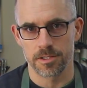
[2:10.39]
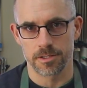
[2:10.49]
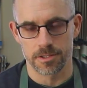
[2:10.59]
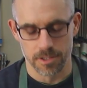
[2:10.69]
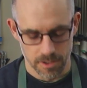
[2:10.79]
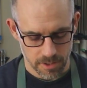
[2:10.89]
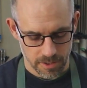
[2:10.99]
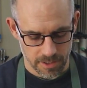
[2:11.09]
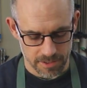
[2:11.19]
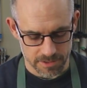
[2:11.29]

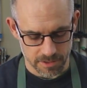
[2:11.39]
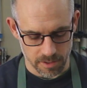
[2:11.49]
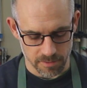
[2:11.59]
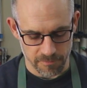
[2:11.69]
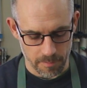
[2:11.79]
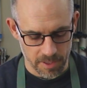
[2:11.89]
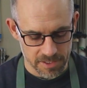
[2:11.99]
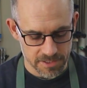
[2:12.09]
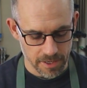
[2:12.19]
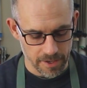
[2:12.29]
It's on the
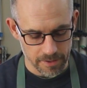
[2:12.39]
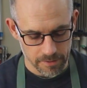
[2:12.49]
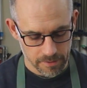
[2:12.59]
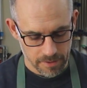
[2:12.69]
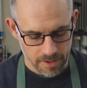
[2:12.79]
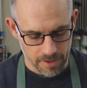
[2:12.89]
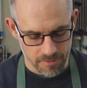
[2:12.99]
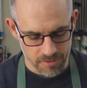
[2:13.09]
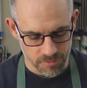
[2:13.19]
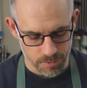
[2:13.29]
feminine side,
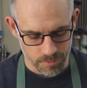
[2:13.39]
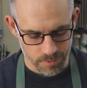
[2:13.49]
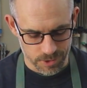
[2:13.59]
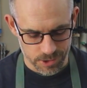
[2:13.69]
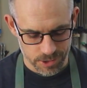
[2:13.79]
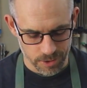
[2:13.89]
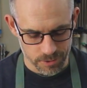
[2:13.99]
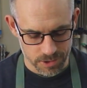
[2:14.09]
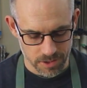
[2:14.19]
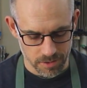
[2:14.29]
and this was still
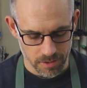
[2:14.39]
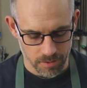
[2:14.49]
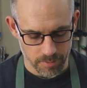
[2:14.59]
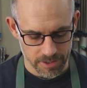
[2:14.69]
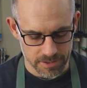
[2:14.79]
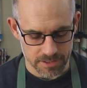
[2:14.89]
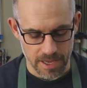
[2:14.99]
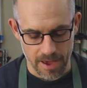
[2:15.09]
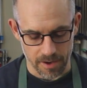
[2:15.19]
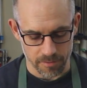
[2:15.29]
just a little bit
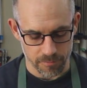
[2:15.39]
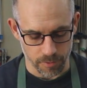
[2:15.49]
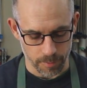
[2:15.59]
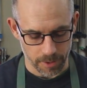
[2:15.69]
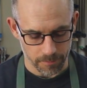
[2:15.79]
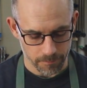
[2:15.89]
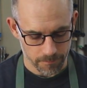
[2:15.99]
static for me.